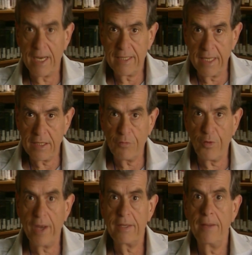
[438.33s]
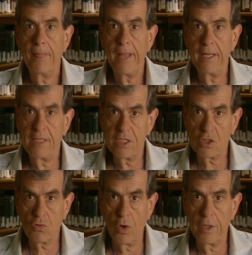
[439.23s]
identified and
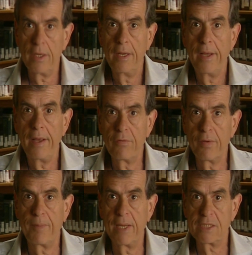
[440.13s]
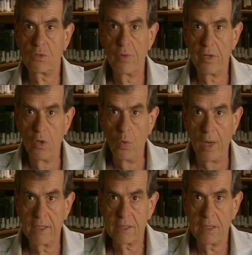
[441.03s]
destroyed and replaced with new
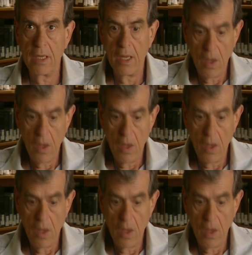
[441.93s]
ones,